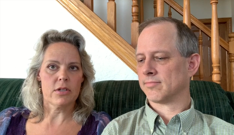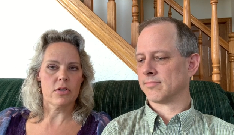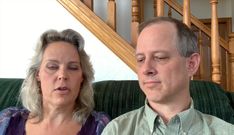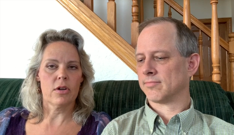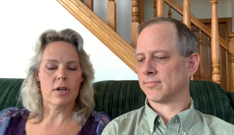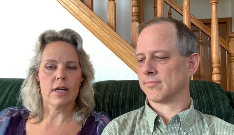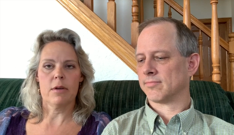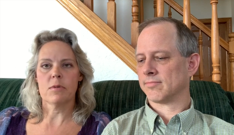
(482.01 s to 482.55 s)

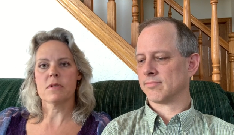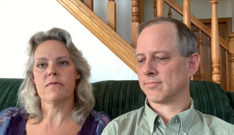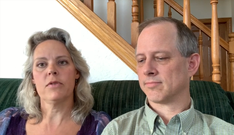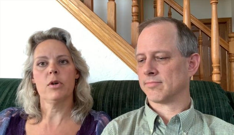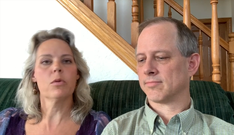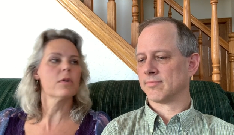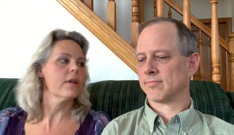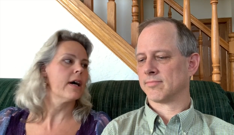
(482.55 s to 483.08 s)
Speaker 1: Turk, I was
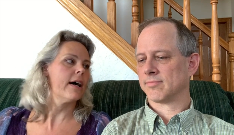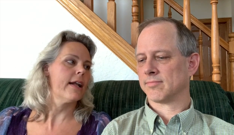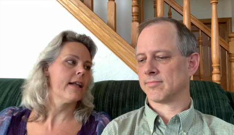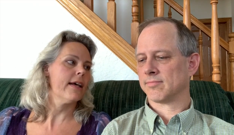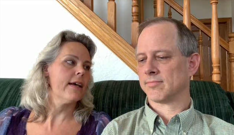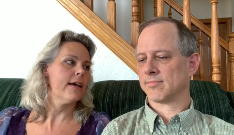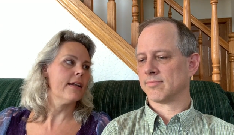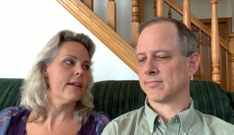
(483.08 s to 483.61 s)
floating on
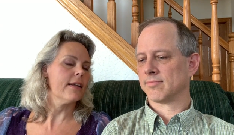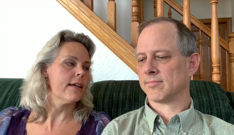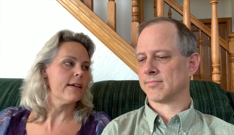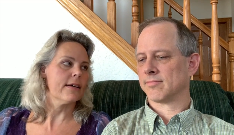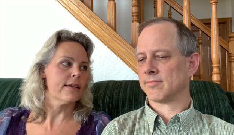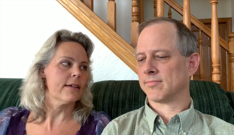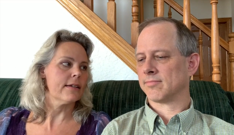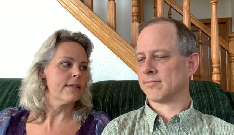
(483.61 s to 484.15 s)
it
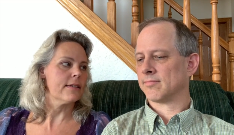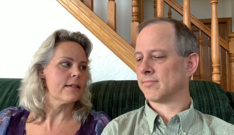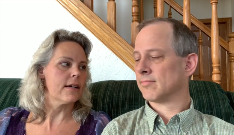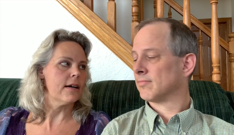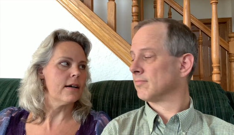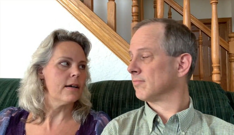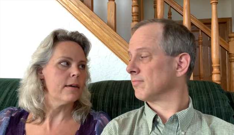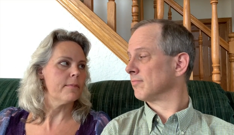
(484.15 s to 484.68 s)
and
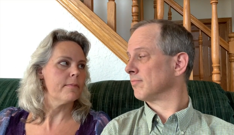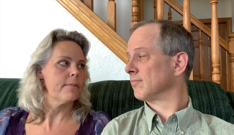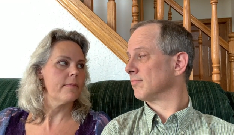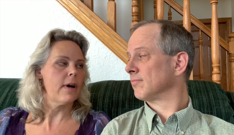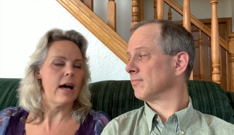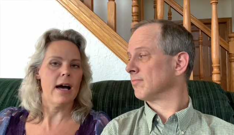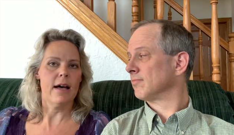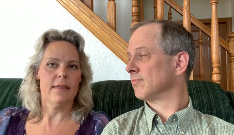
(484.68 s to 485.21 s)
um,
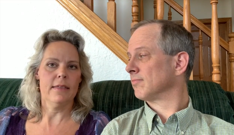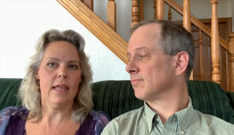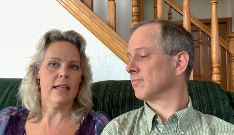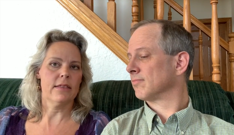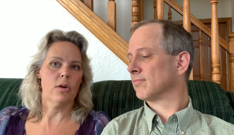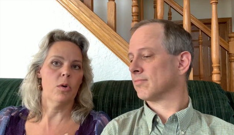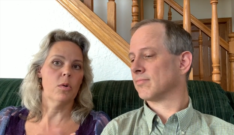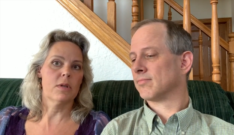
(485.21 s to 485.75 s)
on
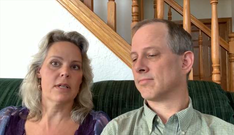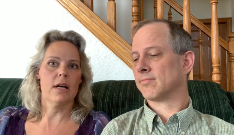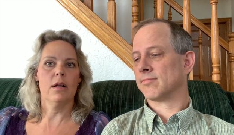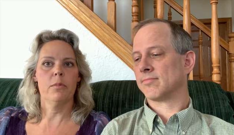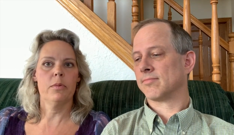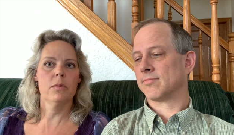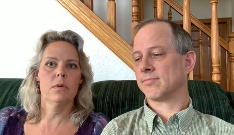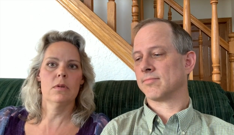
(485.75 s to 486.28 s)
at the
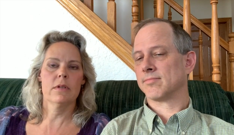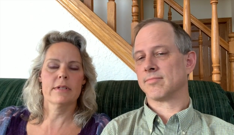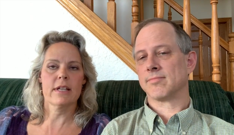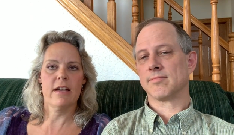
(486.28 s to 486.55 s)
hotel pools,